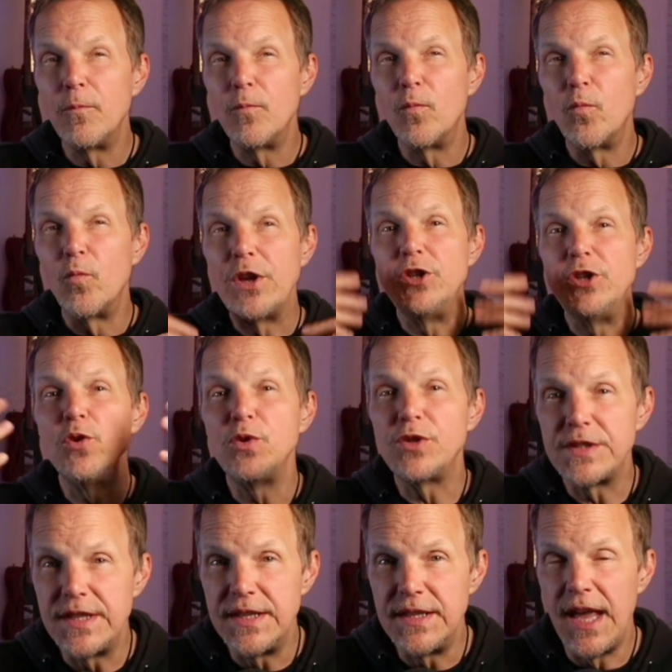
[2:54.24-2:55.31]
reduce
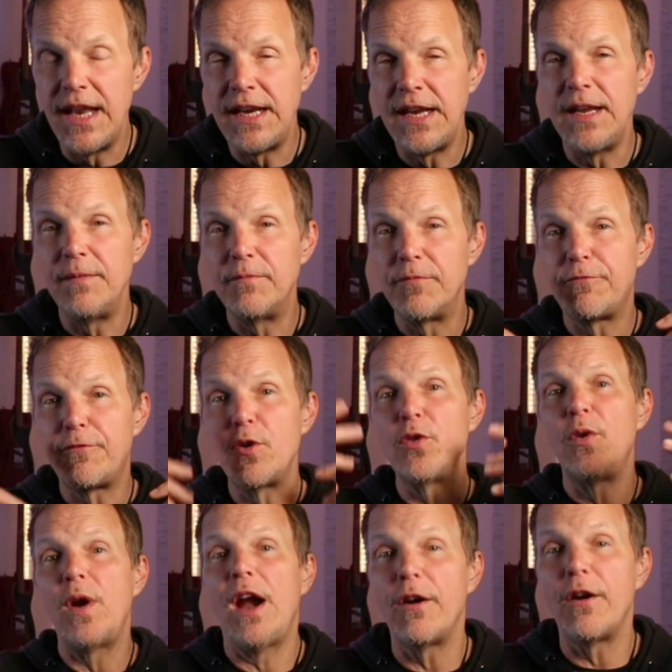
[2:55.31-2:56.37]
any
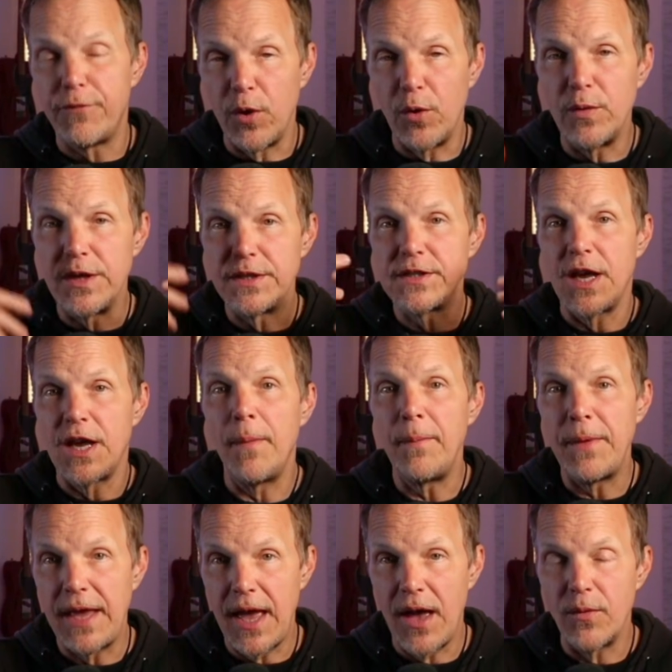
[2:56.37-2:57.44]
further airflow that's
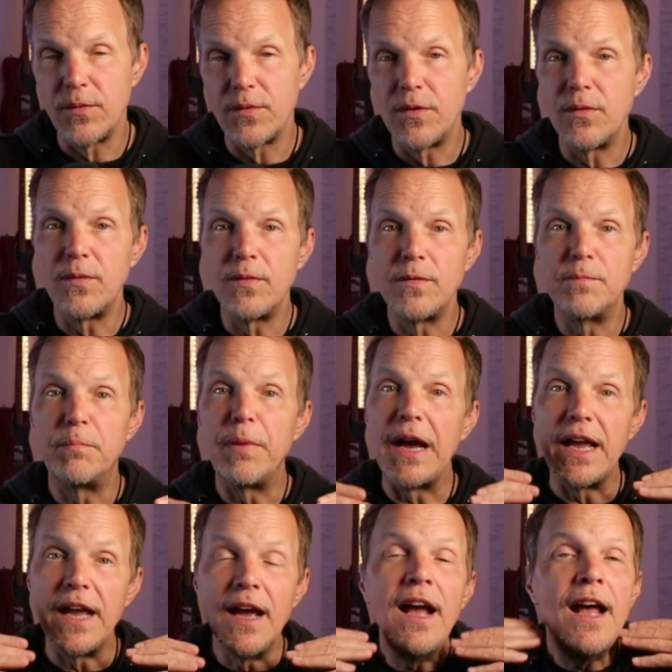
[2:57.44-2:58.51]
coming out by
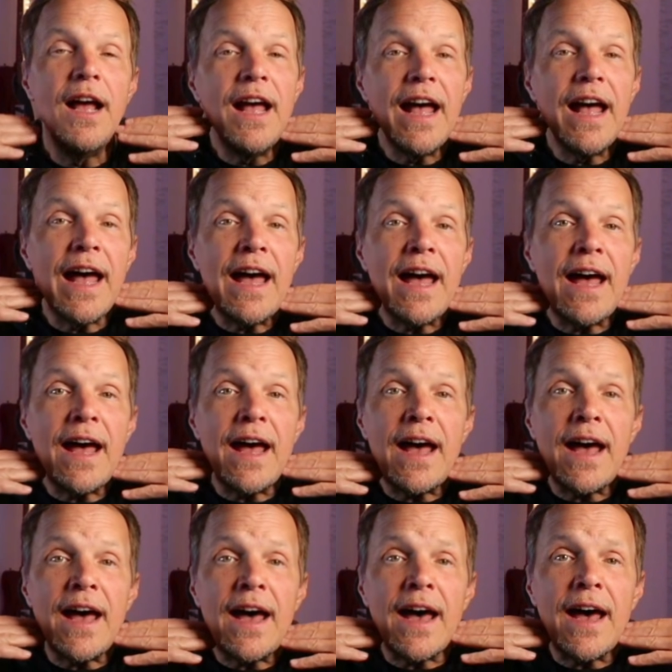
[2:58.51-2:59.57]

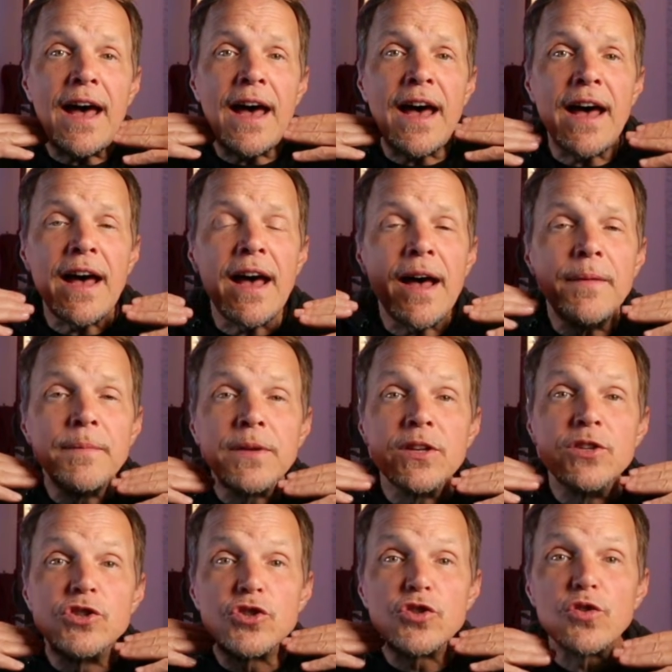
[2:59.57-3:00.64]
I'm
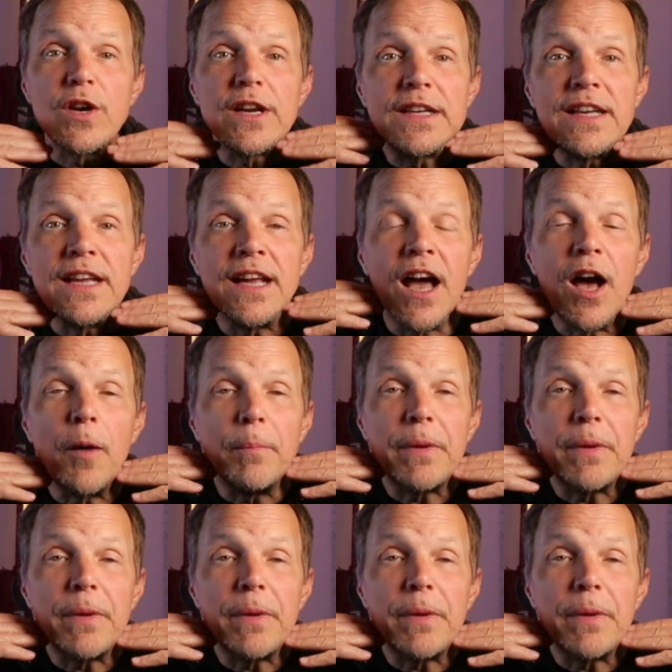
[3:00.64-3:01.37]
constricting up